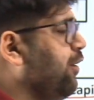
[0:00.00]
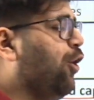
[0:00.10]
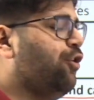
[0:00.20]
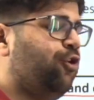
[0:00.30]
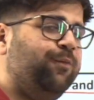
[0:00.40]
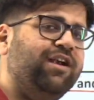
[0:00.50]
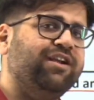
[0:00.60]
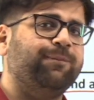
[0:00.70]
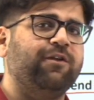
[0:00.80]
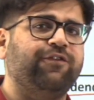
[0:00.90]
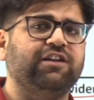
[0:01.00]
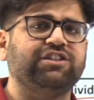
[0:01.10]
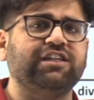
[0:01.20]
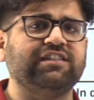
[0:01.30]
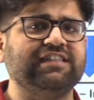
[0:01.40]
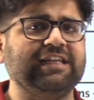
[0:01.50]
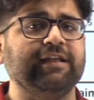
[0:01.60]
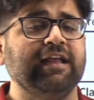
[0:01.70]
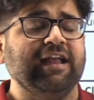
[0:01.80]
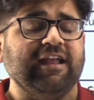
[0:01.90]
non-cumulative preference share. See,
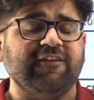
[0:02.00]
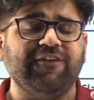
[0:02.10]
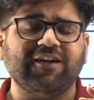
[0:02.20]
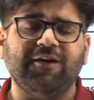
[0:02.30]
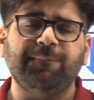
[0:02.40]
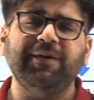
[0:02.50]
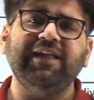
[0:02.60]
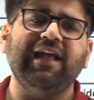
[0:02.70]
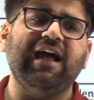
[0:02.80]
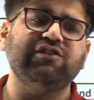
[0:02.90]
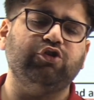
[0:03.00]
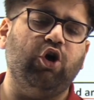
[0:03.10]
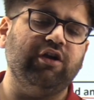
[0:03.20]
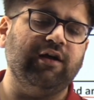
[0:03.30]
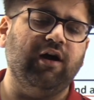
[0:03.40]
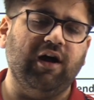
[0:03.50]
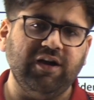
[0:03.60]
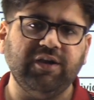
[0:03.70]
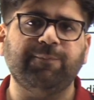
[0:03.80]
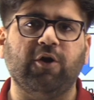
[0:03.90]
if a company has not
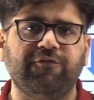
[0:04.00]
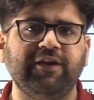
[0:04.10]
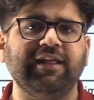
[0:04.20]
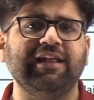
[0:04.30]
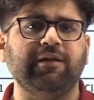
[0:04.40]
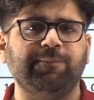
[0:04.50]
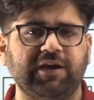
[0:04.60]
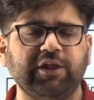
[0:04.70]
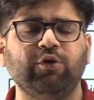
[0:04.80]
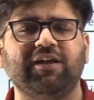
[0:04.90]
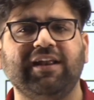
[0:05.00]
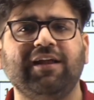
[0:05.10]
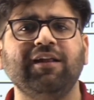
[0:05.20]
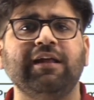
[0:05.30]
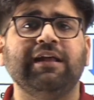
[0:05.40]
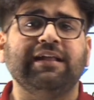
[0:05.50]
earned a profit in a particular year,